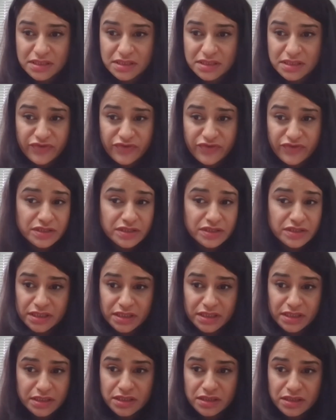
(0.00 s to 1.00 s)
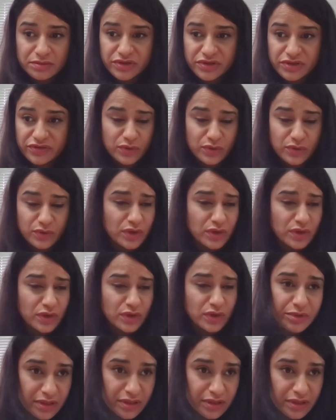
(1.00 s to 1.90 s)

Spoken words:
gaps in funding in terms of